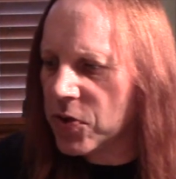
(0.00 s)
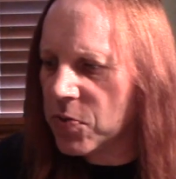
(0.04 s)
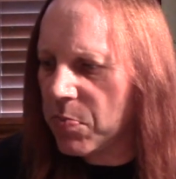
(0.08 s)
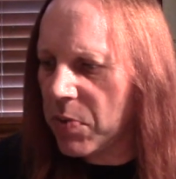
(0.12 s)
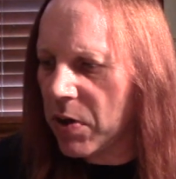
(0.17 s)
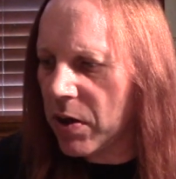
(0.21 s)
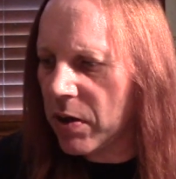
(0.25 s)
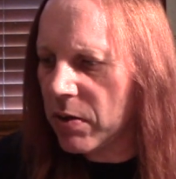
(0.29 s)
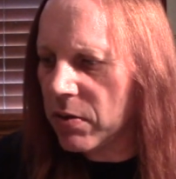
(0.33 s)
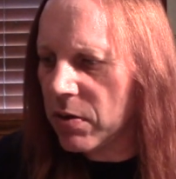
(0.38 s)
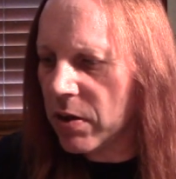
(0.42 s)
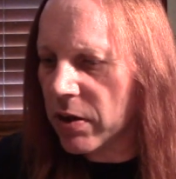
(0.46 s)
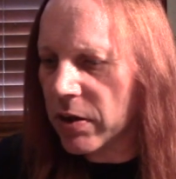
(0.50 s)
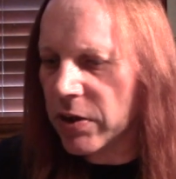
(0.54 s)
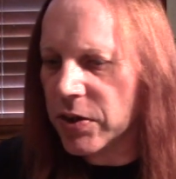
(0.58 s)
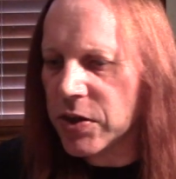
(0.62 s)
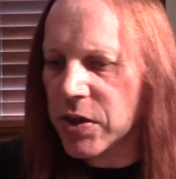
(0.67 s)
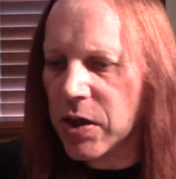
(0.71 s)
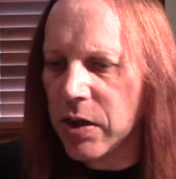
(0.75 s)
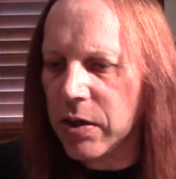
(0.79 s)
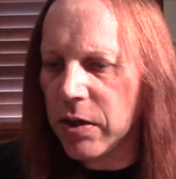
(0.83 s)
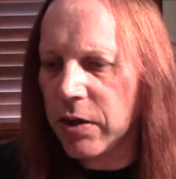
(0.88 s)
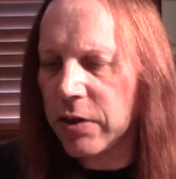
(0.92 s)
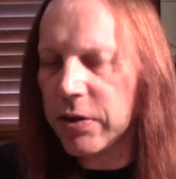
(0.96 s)
but like I
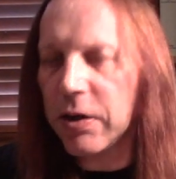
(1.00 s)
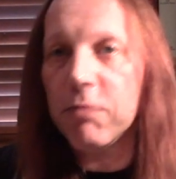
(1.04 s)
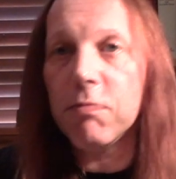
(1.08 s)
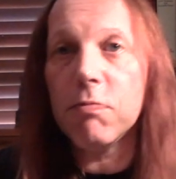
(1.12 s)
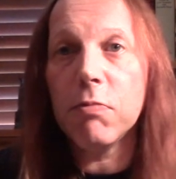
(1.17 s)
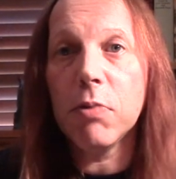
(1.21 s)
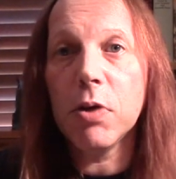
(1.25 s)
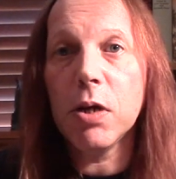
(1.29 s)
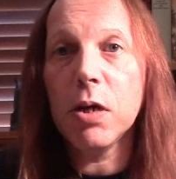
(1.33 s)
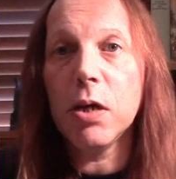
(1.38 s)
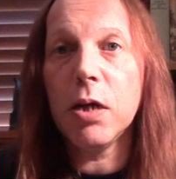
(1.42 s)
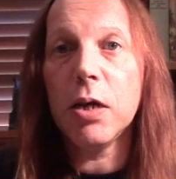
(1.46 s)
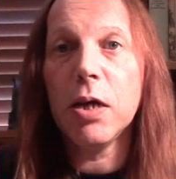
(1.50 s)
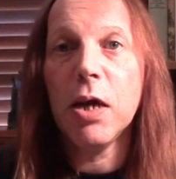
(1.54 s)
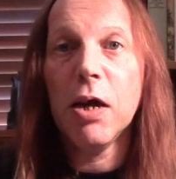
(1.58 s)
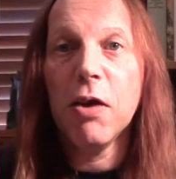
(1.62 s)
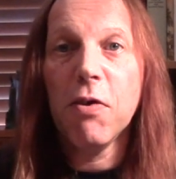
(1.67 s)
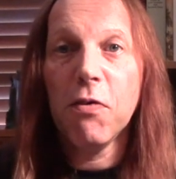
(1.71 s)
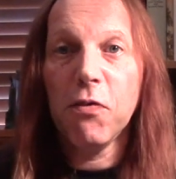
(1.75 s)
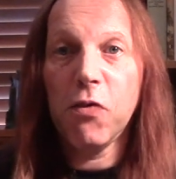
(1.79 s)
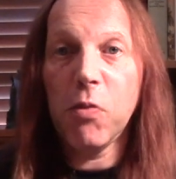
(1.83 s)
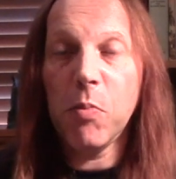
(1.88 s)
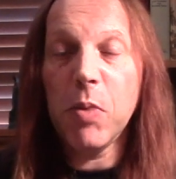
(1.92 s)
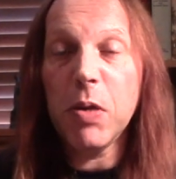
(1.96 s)
said, I don't really,
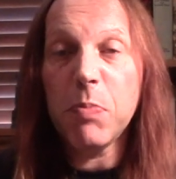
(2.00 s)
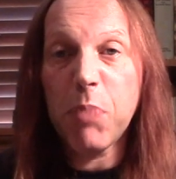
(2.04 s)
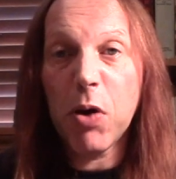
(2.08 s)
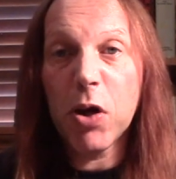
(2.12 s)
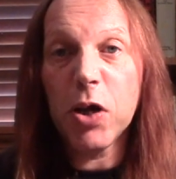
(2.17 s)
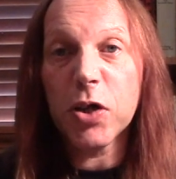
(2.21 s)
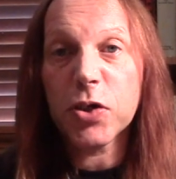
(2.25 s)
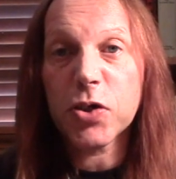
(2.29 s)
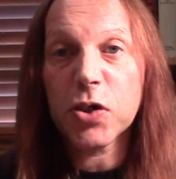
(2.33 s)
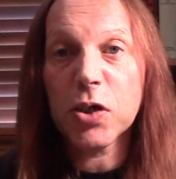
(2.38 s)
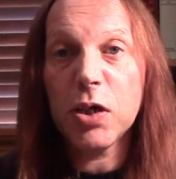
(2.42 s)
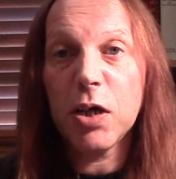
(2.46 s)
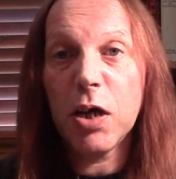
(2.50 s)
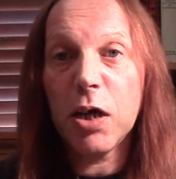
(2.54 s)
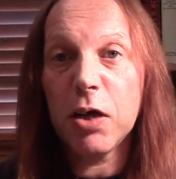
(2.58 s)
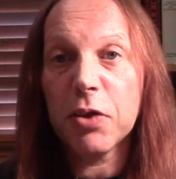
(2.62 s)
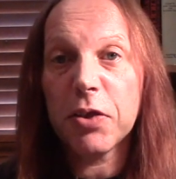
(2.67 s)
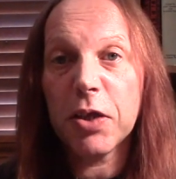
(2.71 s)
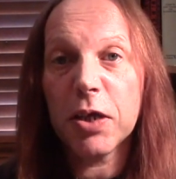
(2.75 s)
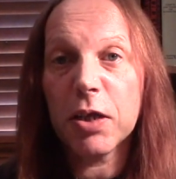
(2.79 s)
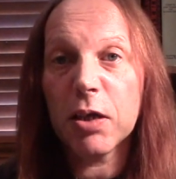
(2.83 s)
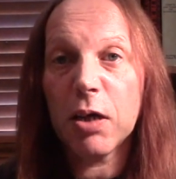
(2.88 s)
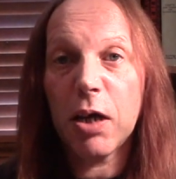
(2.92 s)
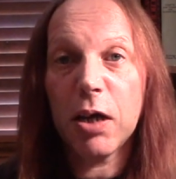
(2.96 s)
for me personally, I
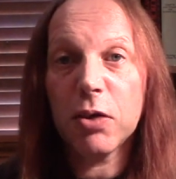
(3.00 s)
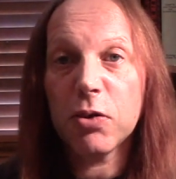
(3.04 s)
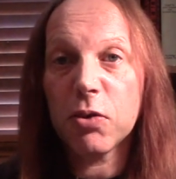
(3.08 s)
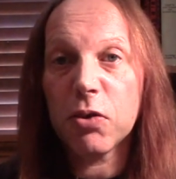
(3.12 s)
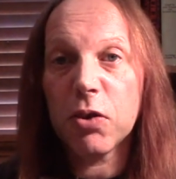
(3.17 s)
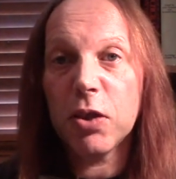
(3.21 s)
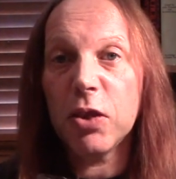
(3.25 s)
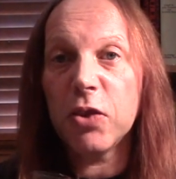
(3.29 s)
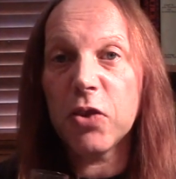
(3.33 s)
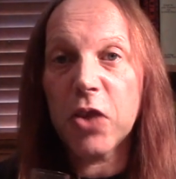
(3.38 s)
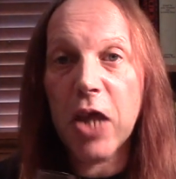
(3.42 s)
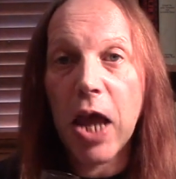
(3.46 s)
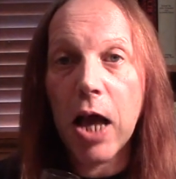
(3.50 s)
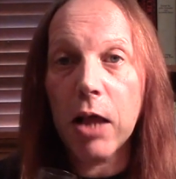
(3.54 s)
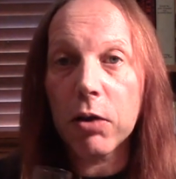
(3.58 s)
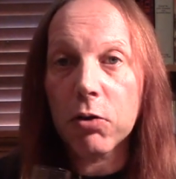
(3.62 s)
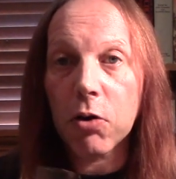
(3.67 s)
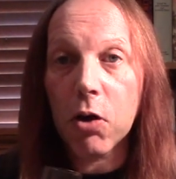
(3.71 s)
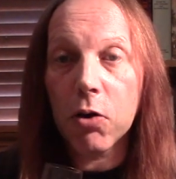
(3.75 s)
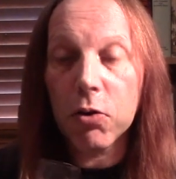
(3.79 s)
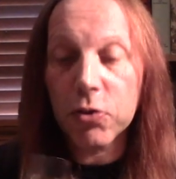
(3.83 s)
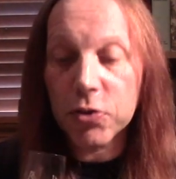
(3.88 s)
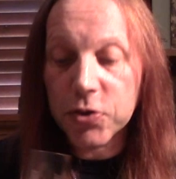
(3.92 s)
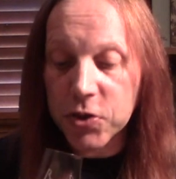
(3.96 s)
think that the
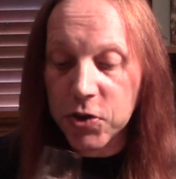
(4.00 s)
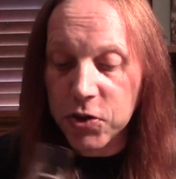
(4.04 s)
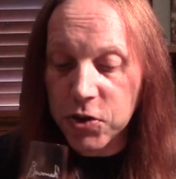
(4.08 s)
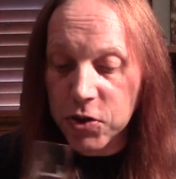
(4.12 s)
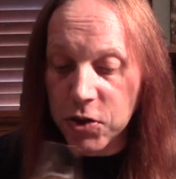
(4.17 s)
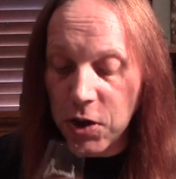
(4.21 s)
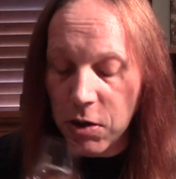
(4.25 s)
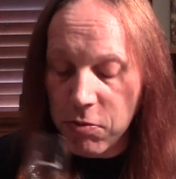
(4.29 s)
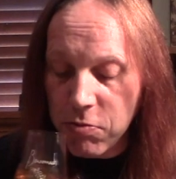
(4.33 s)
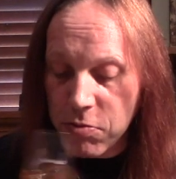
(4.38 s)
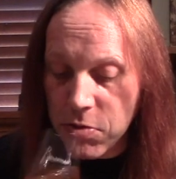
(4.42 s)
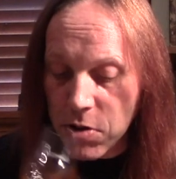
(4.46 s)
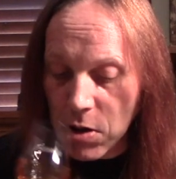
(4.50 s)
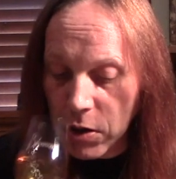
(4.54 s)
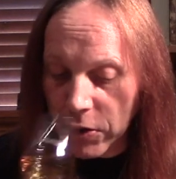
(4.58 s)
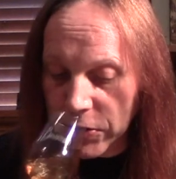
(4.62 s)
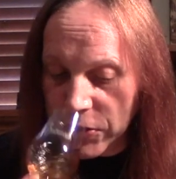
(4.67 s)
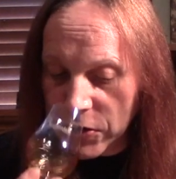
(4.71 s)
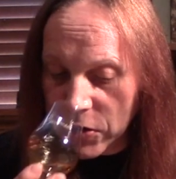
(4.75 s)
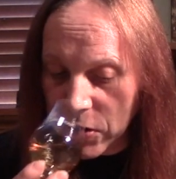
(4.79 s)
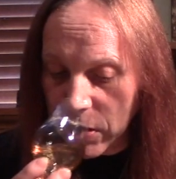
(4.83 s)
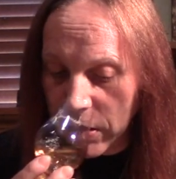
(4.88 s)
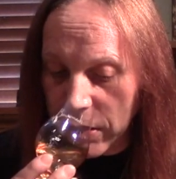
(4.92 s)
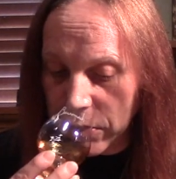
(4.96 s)
alcohol is just so
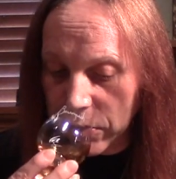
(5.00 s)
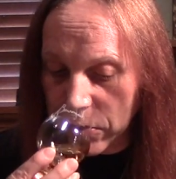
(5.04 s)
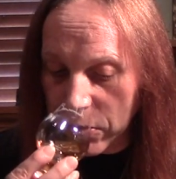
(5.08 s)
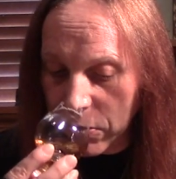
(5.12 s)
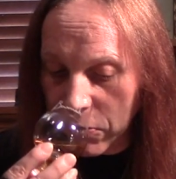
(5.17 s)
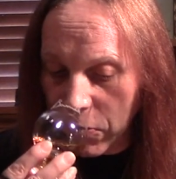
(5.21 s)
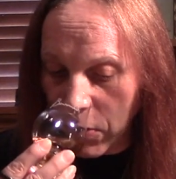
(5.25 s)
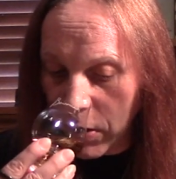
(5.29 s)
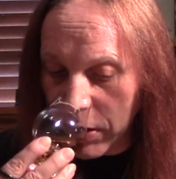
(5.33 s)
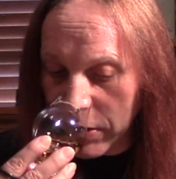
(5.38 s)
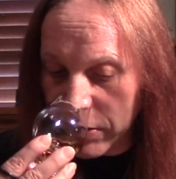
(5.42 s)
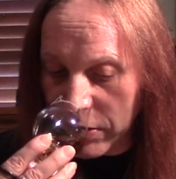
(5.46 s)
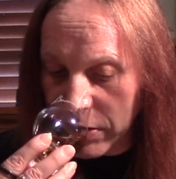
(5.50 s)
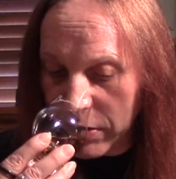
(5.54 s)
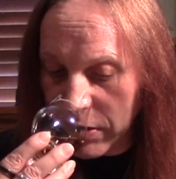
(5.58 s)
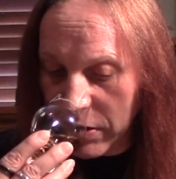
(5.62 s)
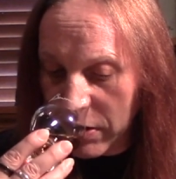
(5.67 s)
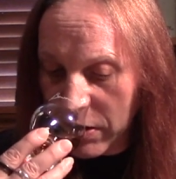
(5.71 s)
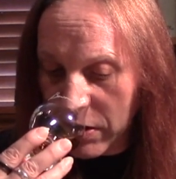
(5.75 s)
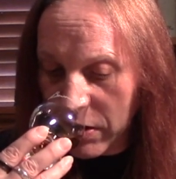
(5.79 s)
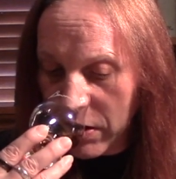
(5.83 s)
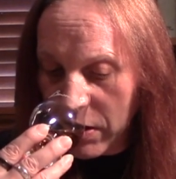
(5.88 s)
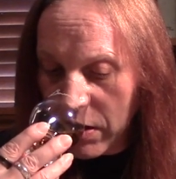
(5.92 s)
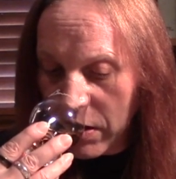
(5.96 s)
nicely integrated.
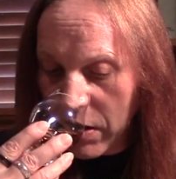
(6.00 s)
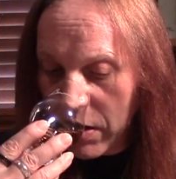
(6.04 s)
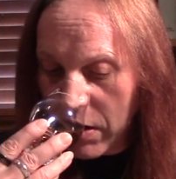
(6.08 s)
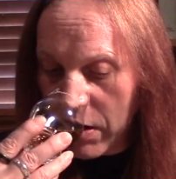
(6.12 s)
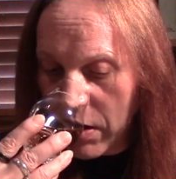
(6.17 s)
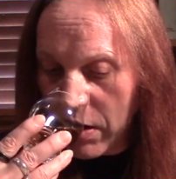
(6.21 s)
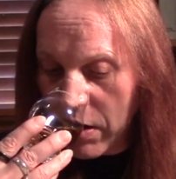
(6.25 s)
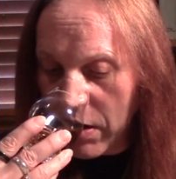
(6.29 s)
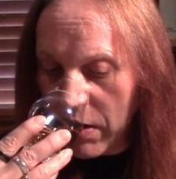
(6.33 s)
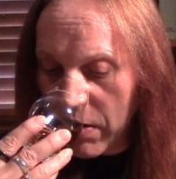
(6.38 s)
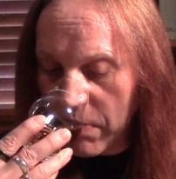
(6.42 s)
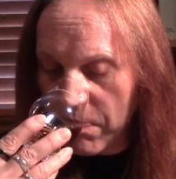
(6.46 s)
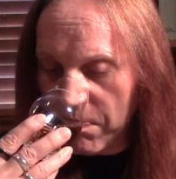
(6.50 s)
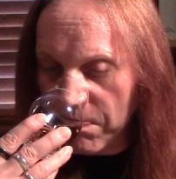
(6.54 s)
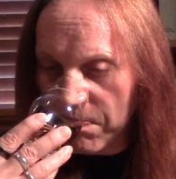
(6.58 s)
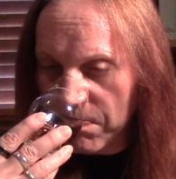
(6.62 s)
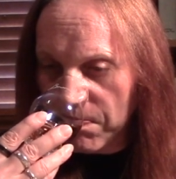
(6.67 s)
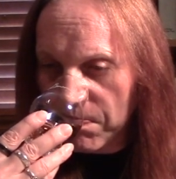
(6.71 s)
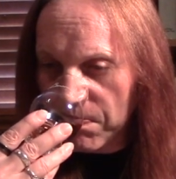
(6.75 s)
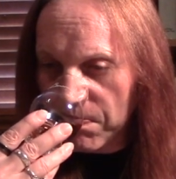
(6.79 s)
Bit more